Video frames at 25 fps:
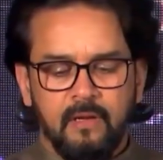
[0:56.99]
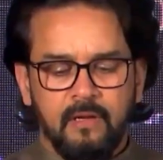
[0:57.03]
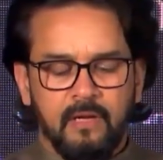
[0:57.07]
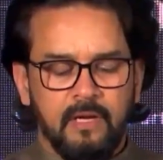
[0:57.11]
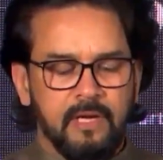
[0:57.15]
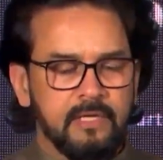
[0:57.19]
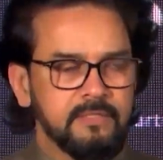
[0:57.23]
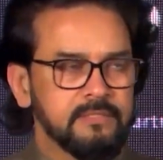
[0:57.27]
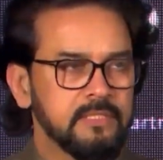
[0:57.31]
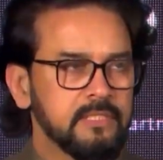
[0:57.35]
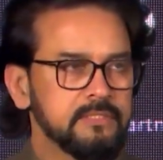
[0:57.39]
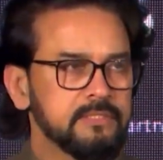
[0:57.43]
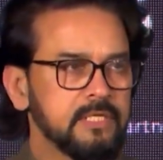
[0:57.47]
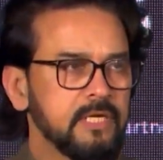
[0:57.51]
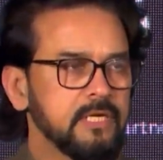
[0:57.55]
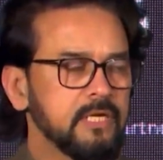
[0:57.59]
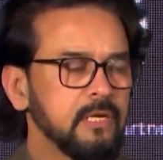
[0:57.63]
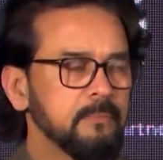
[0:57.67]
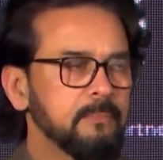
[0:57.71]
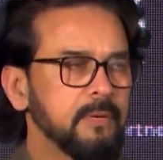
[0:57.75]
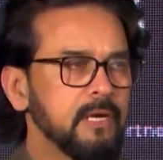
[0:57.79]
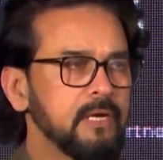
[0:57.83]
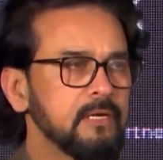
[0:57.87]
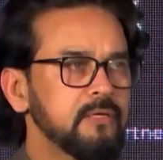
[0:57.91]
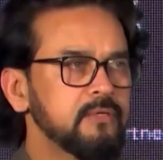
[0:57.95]
Ladies and
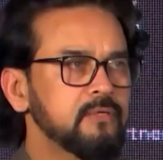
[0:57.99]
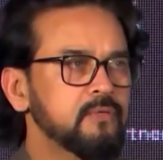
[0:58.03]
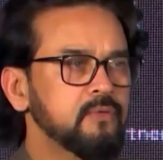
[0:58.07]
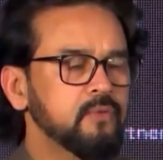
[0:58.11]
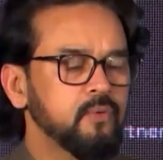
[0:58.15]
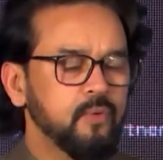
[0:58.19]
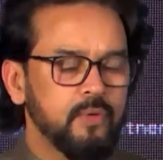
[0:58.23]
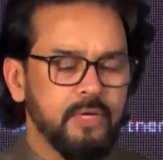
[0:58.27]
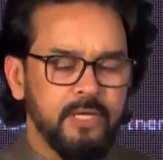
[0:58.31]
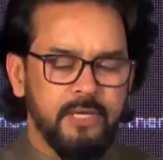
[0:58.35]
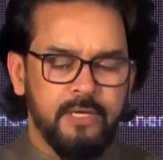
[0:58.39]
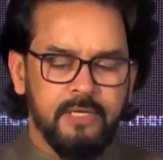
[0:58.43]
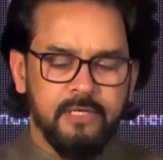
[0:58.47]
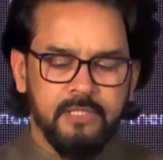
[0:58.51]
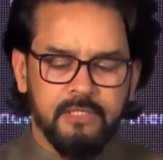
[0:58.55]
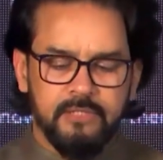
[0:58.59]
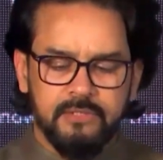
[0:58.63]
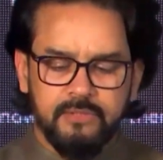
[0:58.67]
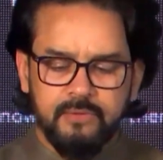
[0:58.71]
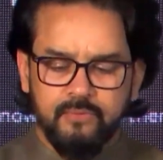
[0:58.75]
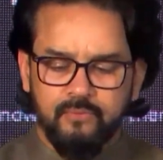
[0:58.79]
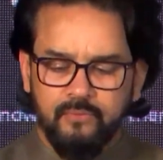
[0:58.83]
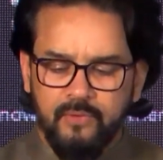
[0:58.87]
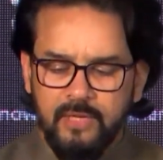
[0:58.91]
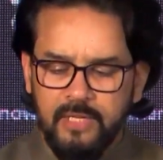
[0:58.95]
gentlemen, today
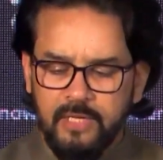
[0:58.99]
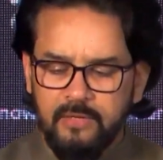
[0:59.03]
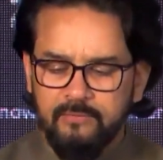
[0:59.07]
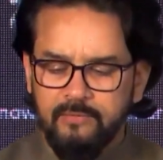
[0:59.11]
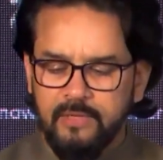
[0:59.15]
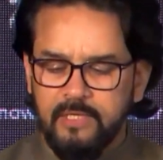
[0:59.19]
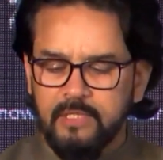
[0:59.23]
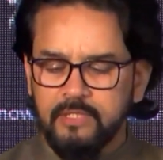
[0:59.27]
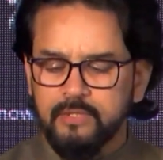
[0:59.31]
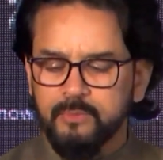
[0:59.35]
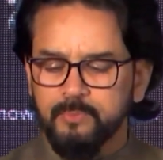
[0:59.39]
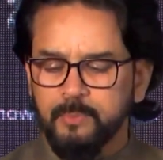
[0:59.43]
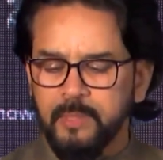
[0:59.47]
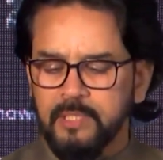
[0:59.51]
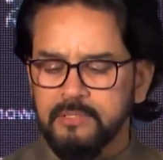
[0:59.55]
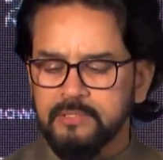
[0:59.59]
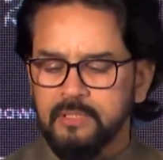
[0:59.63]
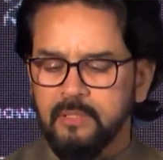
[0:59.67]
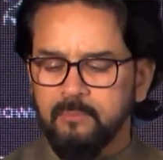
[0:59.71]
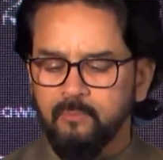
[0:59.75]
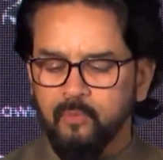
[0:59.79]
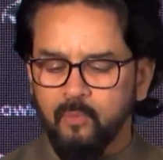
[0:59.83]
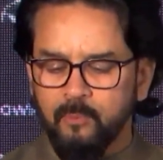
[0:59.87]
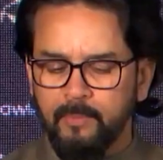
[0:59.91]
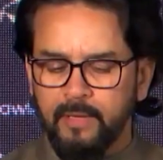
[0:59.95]
is very
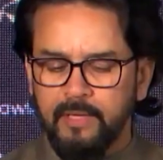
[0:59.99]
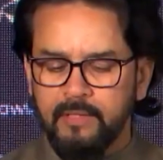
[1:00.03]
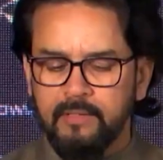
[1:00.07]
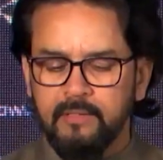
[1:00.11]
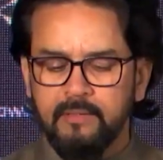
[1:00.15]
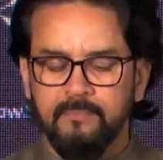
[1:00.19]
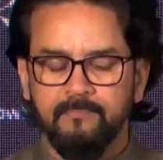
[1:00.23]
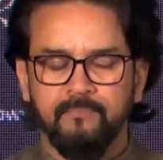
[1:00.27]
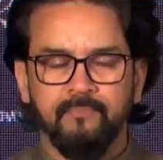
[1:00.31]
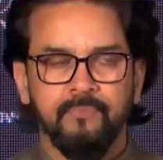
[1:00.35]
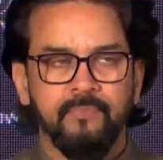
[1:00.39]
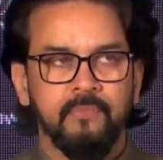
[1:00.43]
special moment